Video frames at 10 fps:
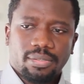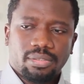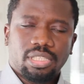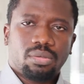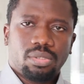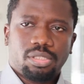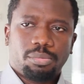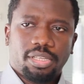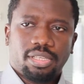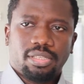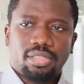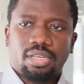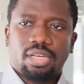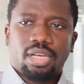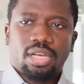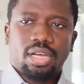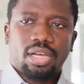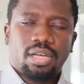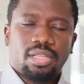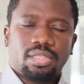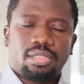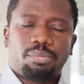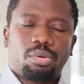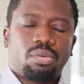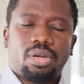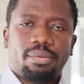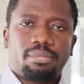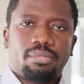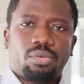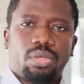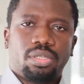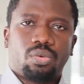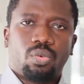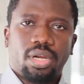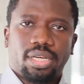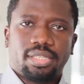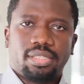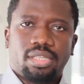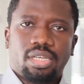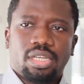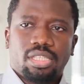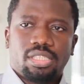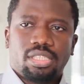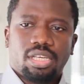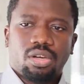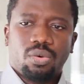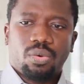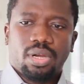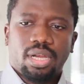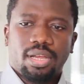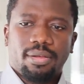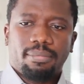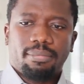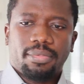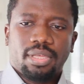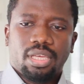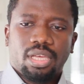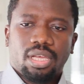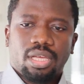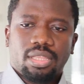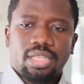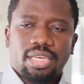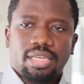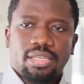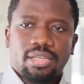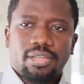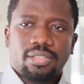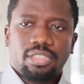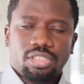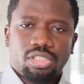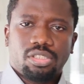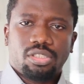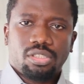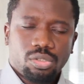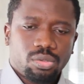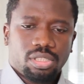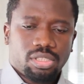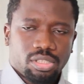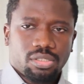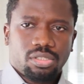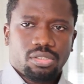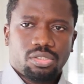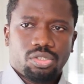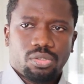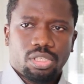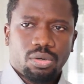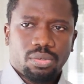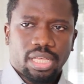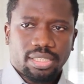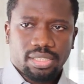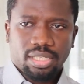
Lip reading: generally speaking, the program will not work. So you teachers should know that